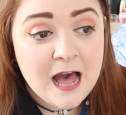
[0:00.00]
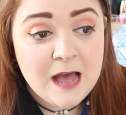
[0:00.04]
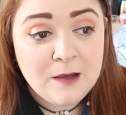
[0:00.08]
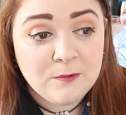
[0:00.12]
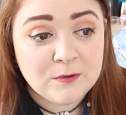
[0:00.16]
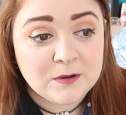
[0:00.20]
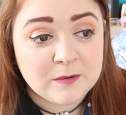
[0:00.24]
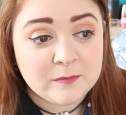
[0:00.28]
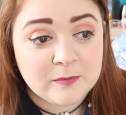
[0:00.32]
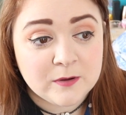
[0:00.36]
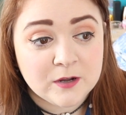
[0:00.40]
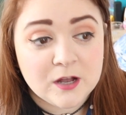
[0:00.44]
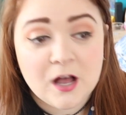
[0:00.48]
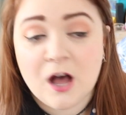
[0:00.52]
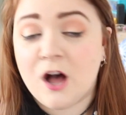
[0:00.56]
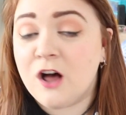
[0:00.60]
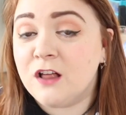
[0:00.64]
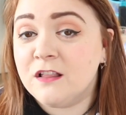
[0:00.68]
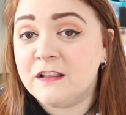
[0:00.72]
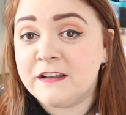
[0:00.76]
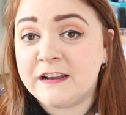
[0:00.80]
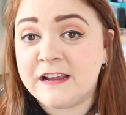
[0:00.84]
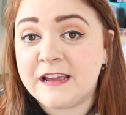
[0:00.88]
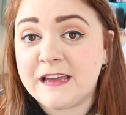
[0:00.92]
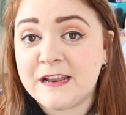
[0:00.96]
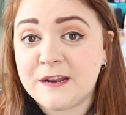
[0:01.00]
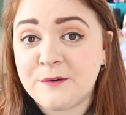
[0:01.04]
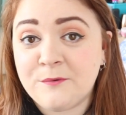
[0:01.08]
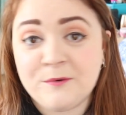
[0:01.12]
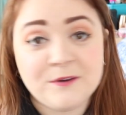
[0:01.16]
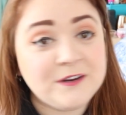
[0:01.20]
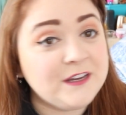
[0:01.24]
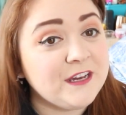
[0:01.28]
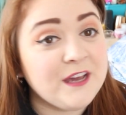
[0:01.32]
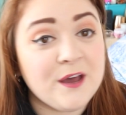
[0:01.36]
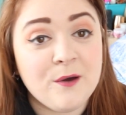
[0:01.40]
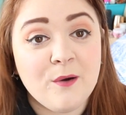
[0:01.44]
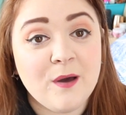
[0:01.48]
I want to book book a holiday and I
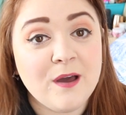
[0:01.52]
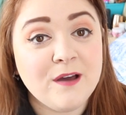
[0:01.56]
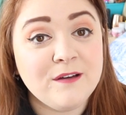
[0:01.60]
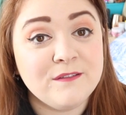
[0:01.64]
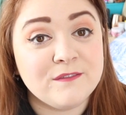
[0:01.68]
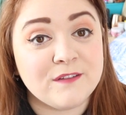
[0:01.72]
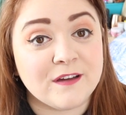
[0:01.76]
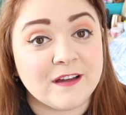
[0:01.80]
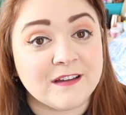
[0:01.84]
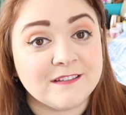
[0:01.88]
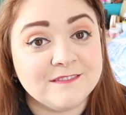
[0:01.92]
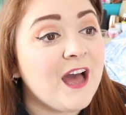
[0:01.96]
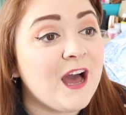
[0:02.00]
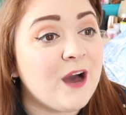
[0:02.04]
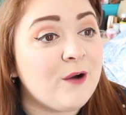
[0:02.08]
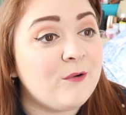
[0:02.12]
want to go over.